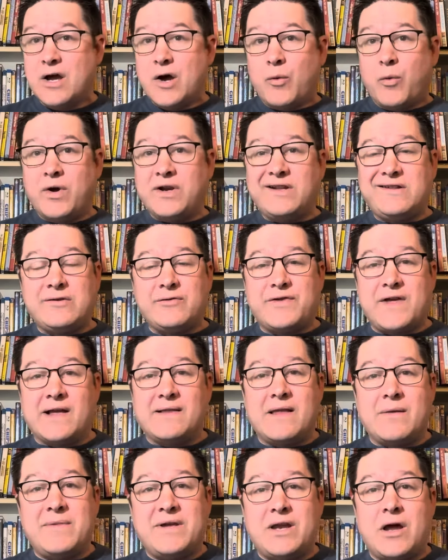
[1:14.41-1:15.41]
What did you think?
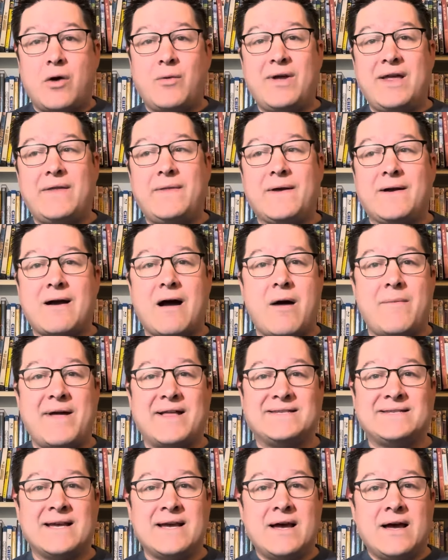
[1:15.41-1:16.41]
Let me know in the
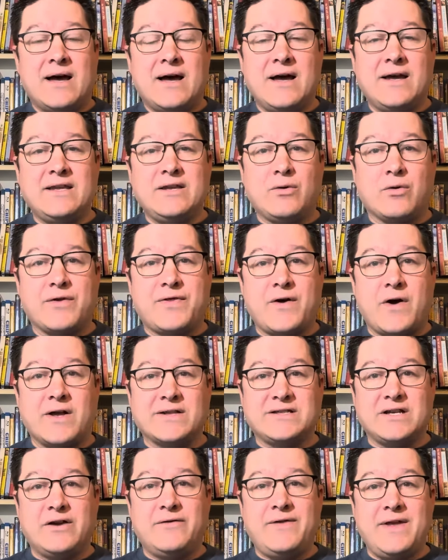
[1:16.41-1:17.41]
comments your
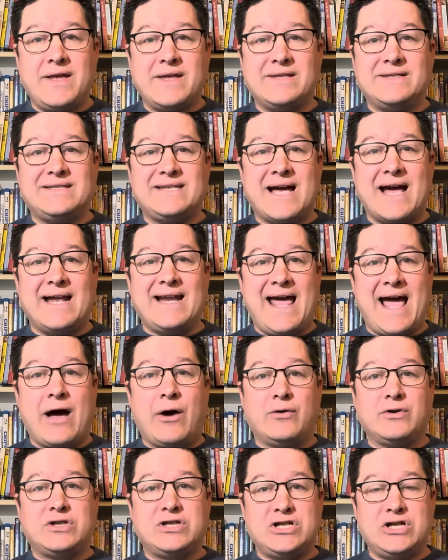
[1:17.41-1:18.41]
thoughts of Inside
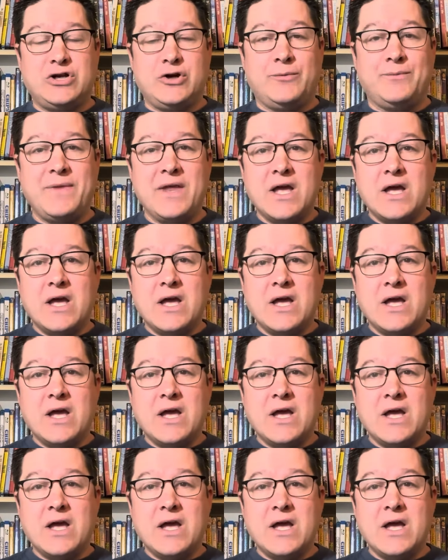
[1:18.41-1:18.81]
Out 2.